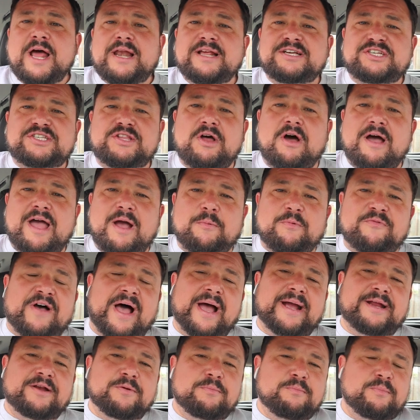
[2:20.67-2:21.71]
Let's start out with
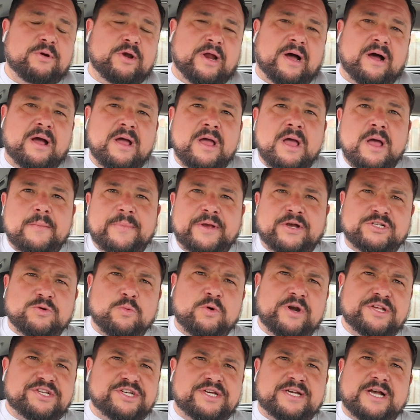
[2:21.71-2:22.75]
Hayden Muller because I
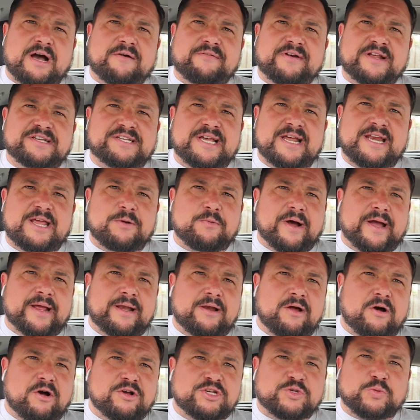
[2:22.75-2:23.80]
wanted to cover this anyway
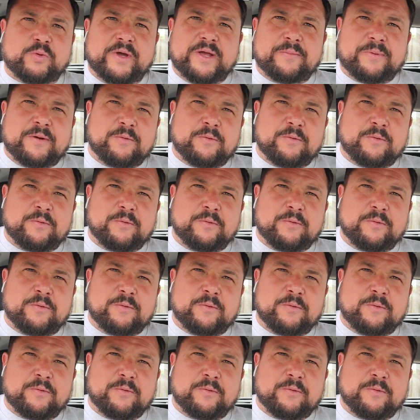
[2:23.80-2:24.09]
last week,